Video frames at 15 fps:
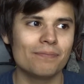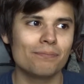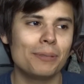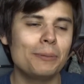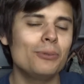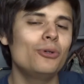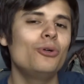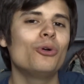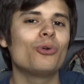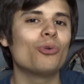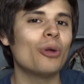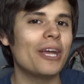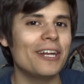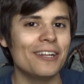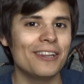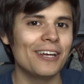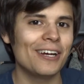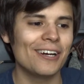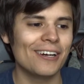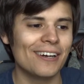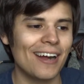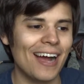people who created
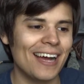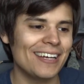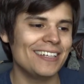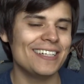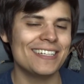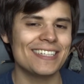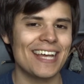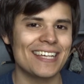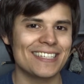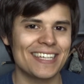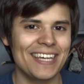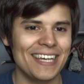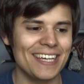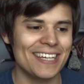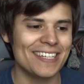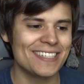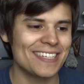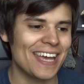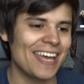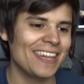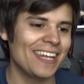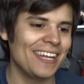their IDs as kids
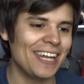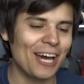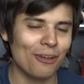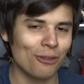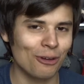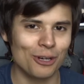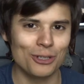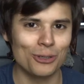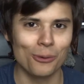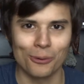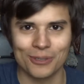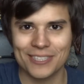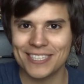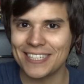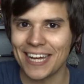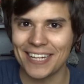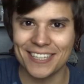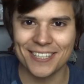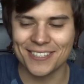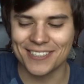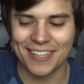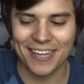and then now they're adults 10
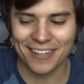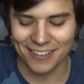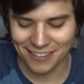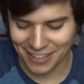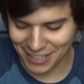years later.